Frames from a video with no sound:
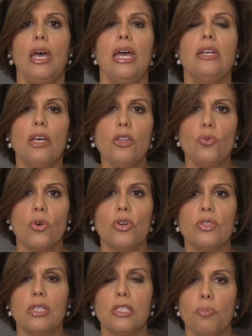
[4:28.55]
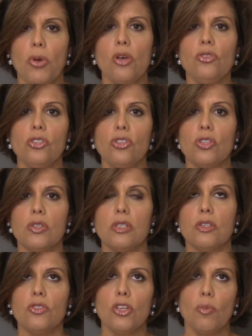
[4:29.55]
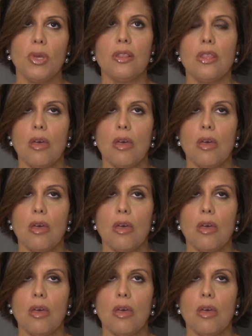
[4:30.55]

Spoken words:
In other words, as opposed to just assuming